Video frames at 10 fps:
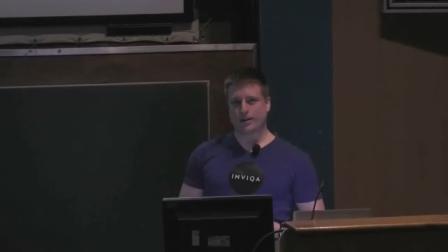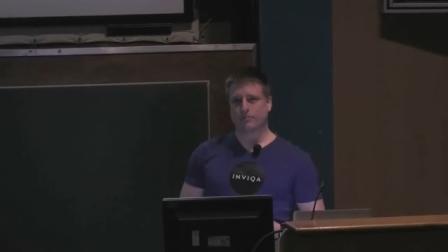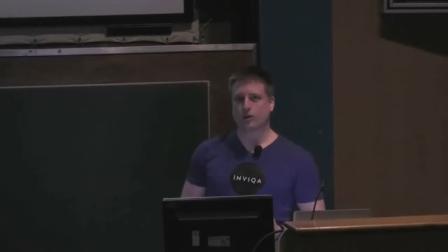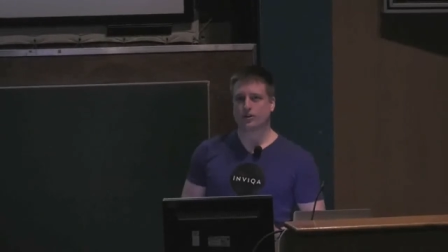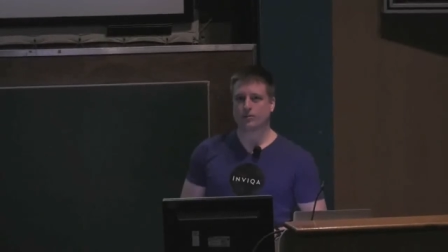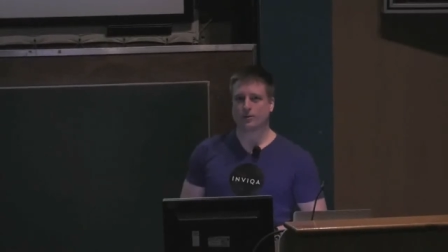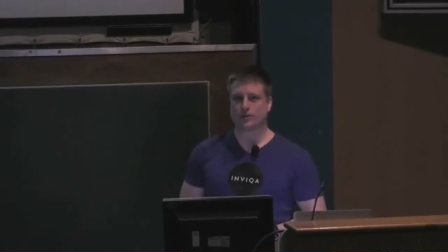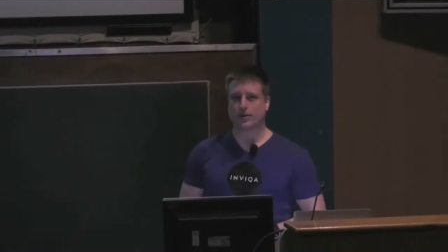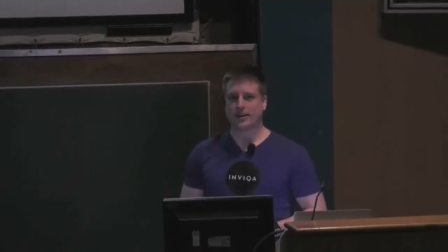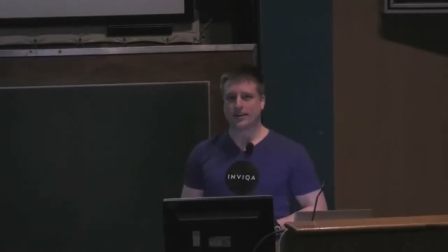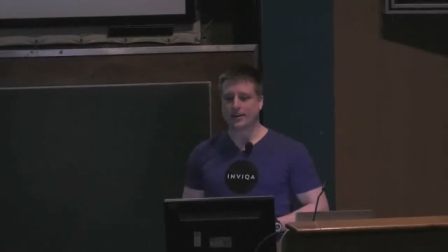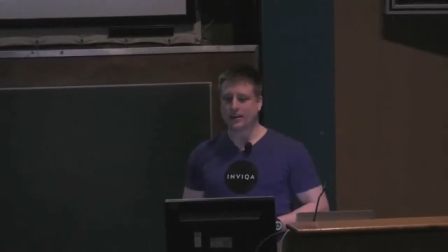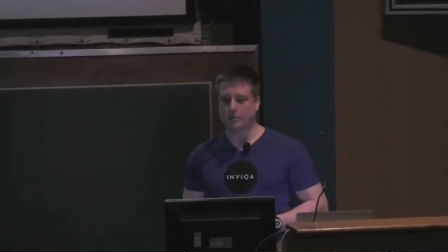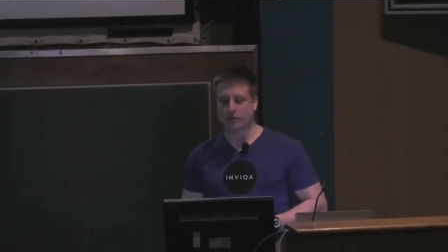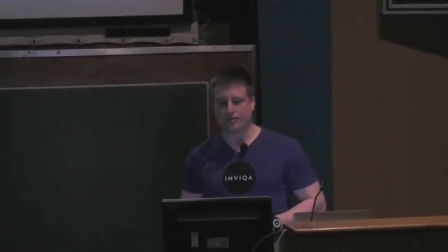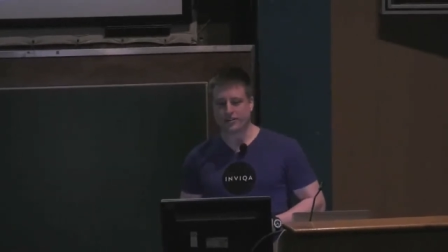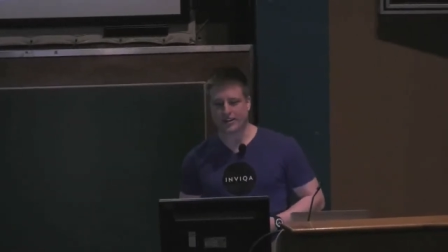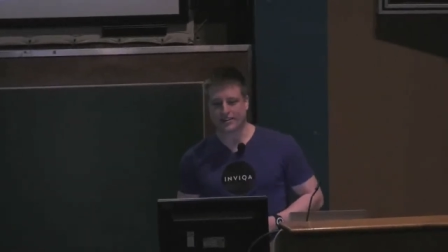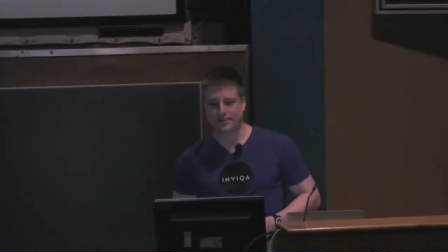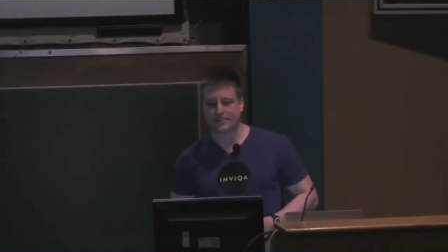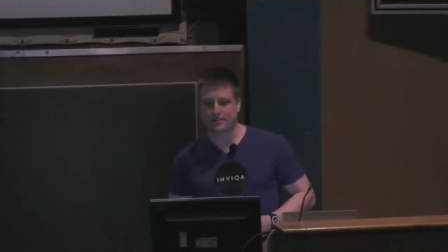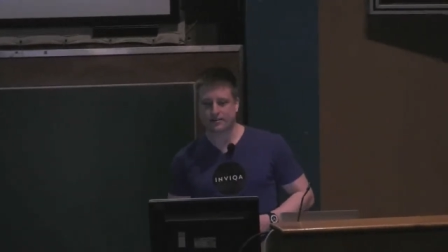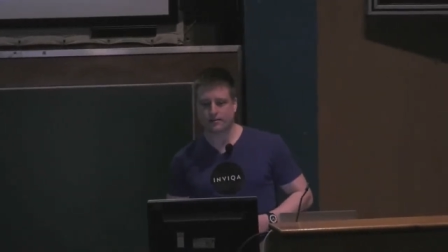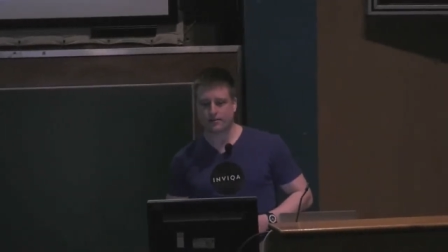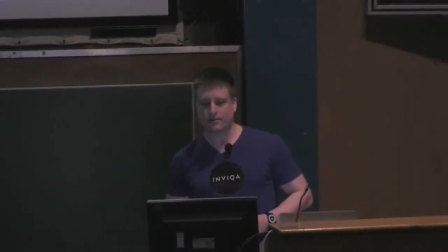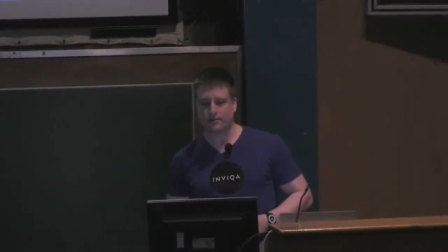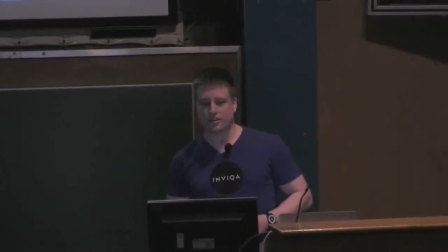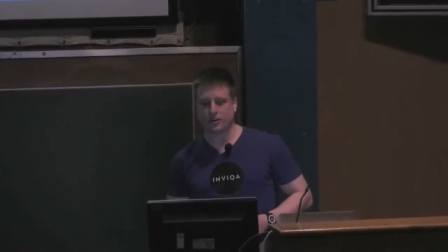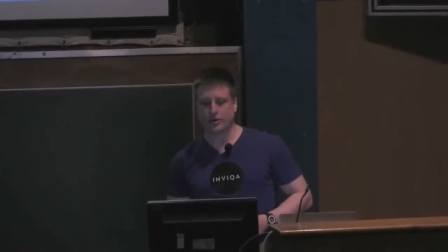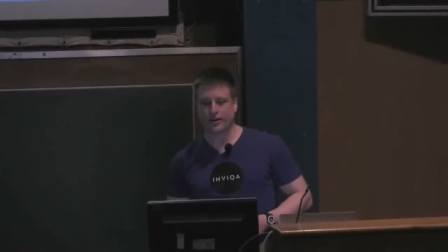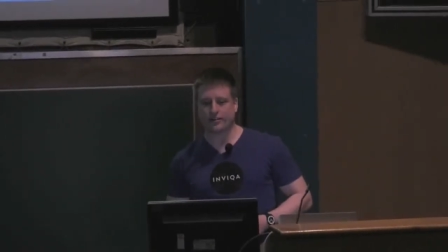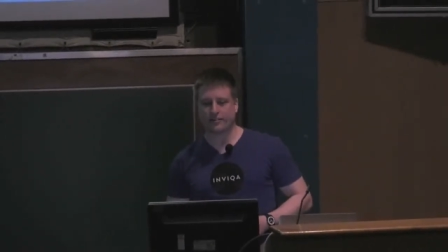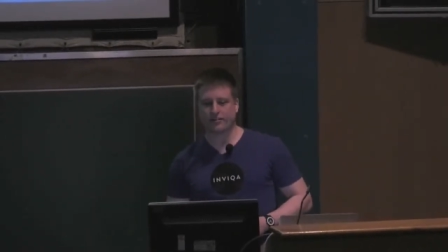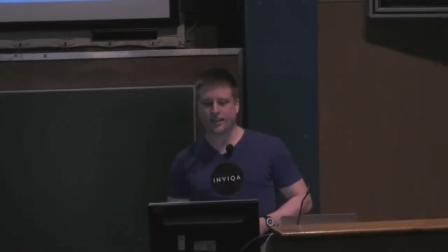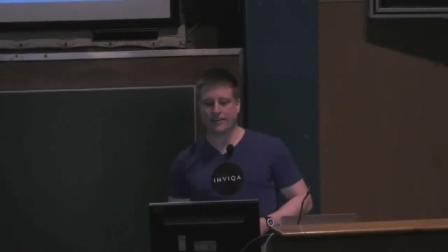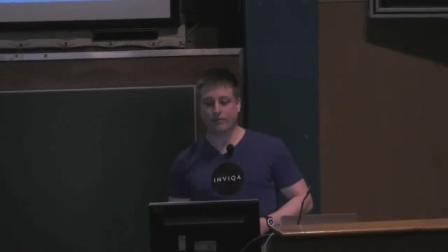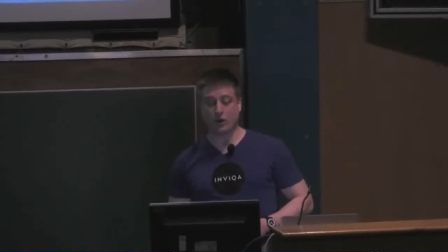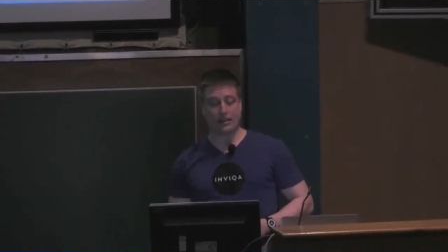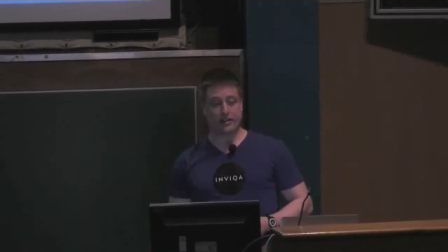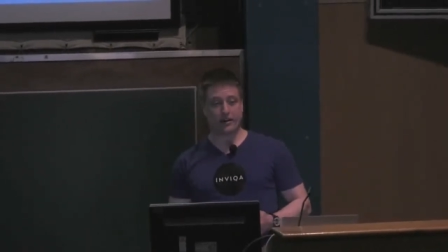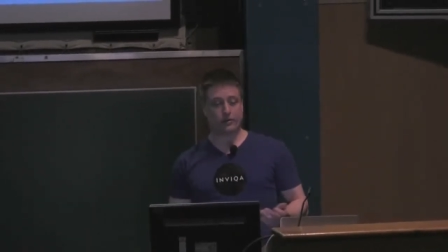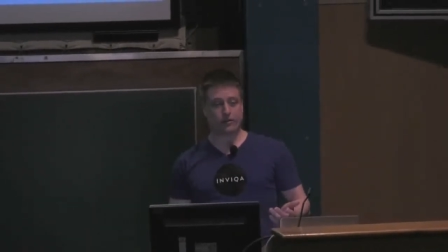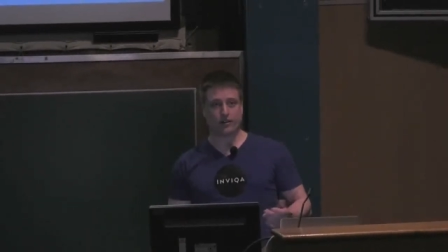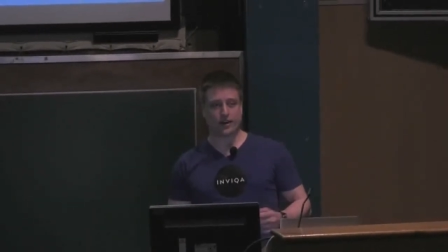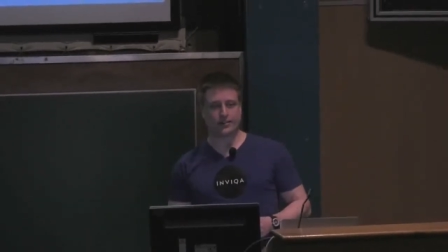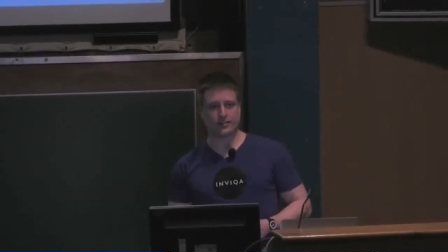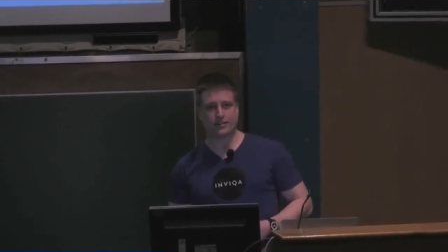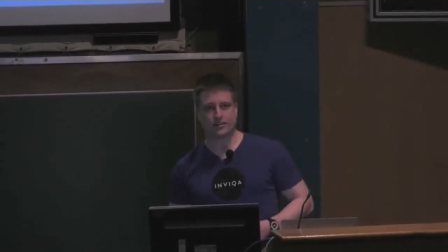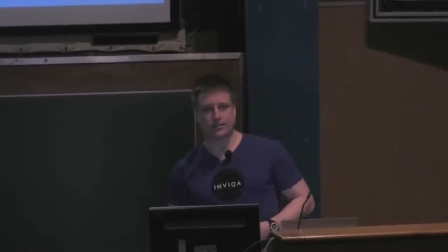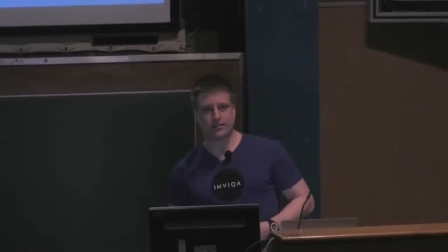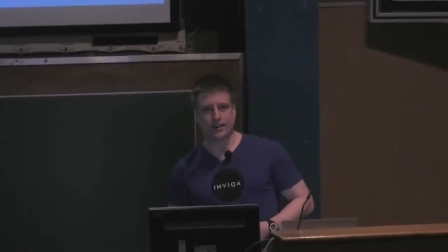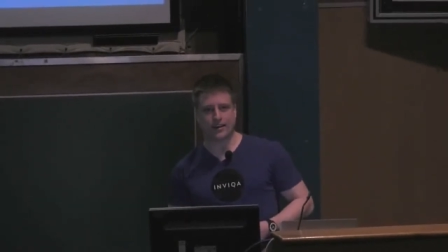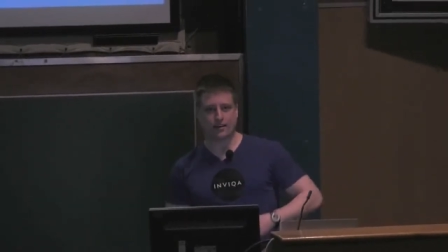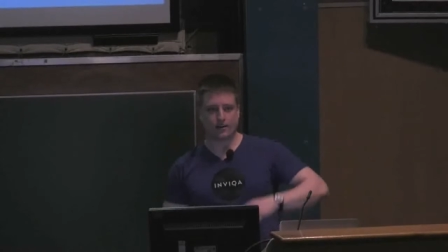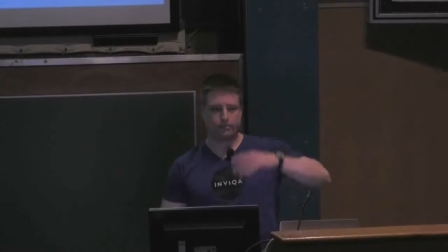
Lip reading: have been possible to add any number of changes to it, whether they were related to the